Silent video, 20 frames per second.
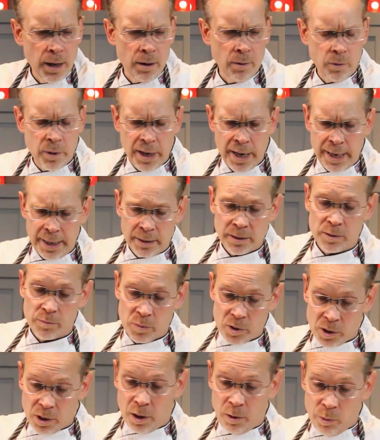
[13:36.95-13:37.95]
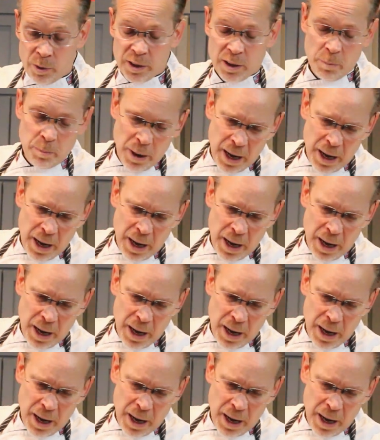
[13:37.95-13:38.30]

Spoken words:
We added some salt with the